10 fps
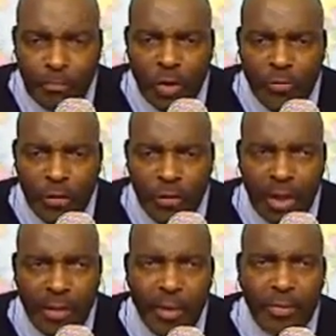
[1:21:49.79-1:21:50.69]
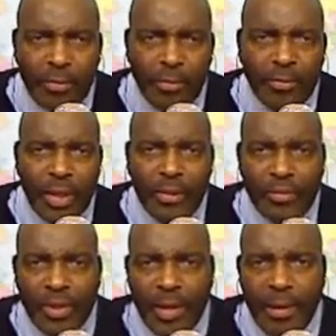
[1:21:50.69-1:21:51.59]
if you came in through
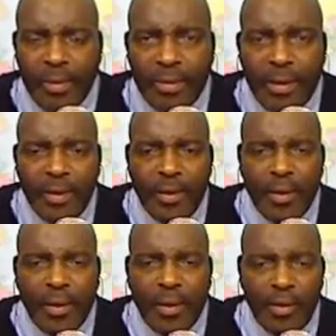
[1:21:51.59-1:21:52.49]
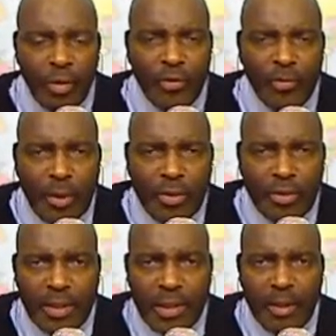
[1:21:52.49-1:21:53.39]
Nathan Chapman or other
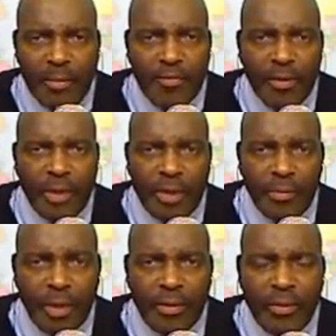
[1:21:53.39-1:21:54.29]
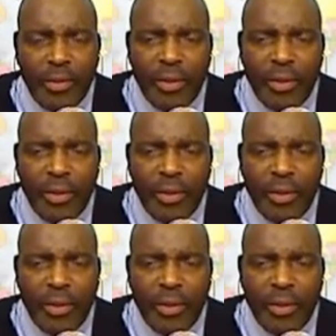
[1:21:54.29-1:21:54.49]
pages that I'm affiliated with,